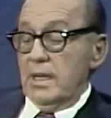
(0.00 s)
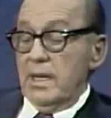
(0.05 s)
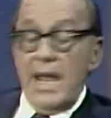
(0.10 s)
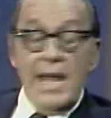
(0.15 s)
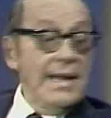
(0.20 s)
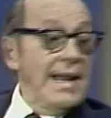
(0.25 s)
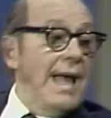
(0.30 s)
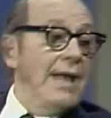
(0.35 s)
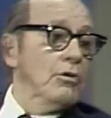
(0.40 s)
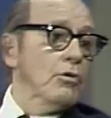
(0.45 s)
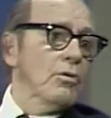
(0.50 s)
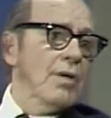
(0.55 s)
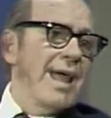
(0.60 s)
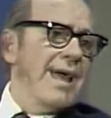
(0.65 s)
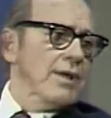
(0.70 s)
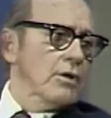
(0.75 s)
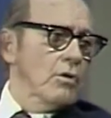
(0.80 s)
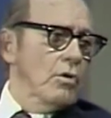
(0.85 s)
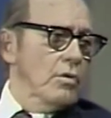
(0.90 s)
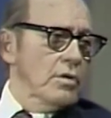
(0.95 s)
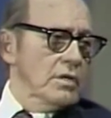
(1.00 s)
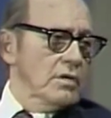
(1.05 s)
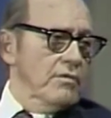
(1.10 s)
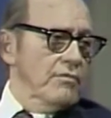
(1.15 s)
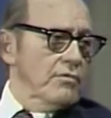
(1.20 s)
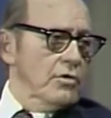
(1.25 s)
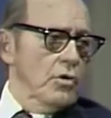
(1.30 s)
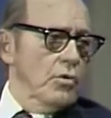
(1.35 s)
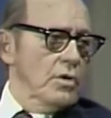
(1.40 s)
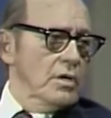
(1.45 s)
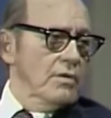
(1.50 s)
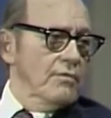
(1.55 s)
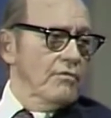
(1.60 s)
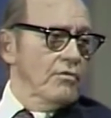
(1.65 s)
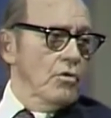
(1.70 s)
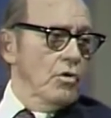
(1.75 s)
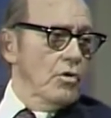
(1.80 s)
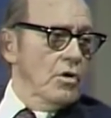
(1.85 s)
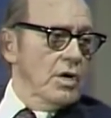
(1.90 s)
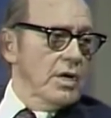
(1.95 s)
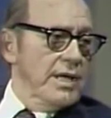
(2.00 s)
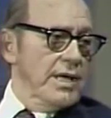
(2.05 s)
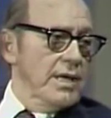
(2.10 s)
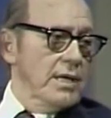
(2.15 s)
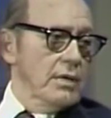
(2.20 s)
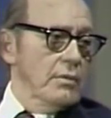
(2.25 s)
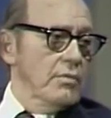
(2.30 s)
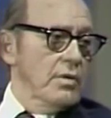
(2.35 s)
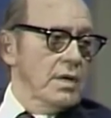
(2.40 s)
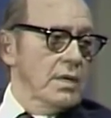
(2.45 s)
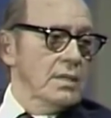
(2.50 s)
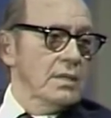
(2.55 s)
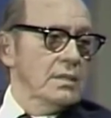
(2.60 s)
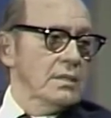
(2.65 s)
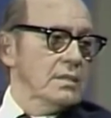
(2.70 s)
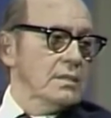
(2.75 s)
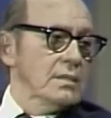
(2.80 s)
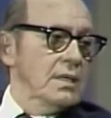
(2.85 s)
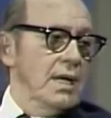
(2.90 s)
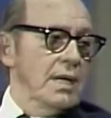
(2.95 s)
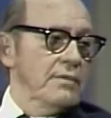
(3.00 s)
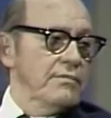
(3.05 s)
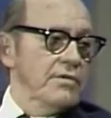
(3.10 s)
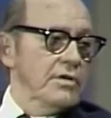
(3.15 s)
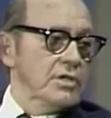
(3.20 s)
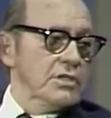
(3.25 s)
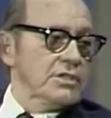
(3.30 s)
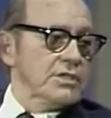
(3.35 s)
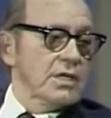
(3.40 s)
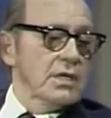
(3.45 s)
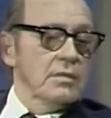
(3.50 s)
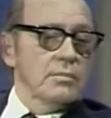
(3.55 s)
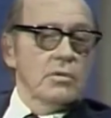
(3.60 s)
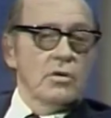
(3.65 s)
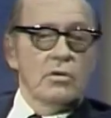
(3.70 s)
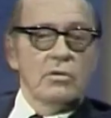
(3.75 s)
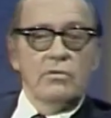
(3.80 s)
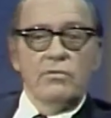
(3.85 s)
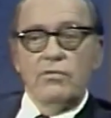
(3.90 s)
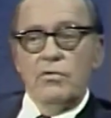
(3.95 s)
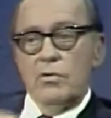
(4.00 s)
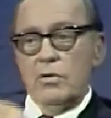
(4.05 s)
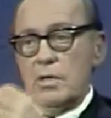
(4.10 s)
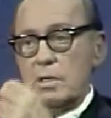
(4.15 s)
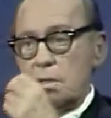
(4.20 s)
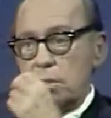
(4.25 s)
And I don't like going to Florida anyway. I very seldom go to Florida.